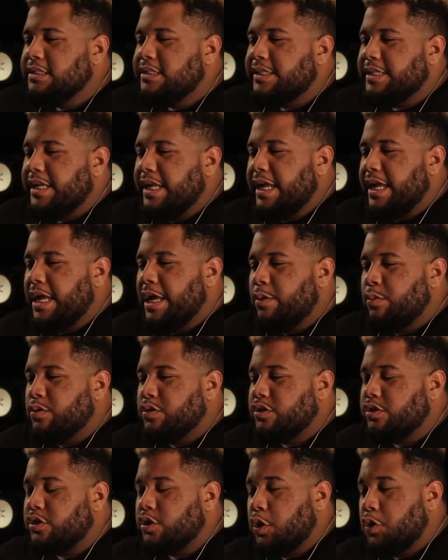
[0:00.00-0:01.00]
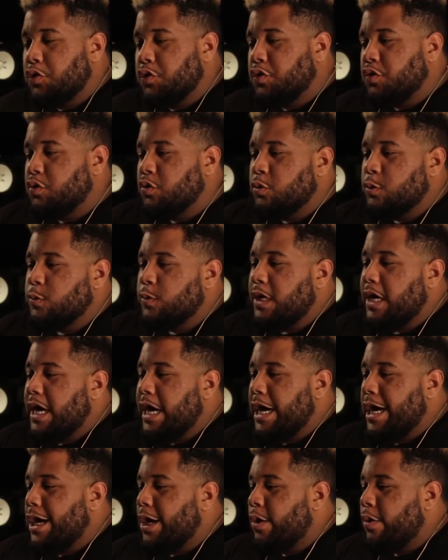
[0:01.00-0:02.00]
Today I will show you
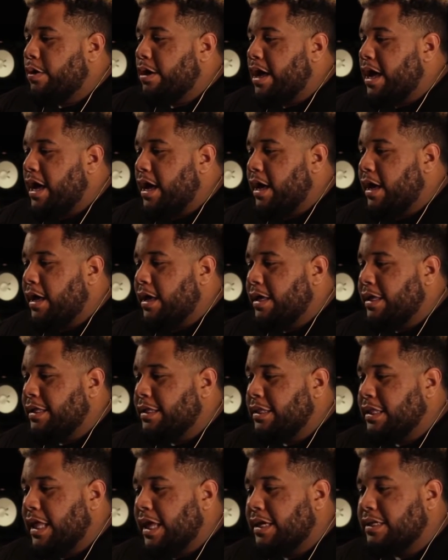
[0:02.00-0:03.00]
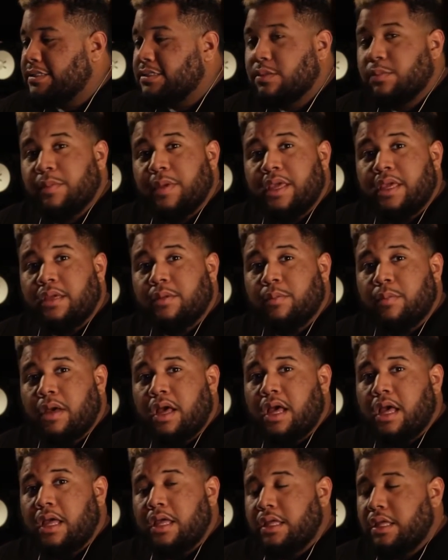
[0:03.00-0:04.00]
how I like to make
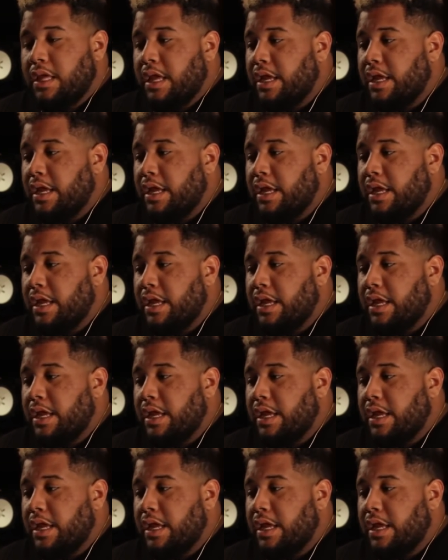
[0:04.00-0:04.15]
my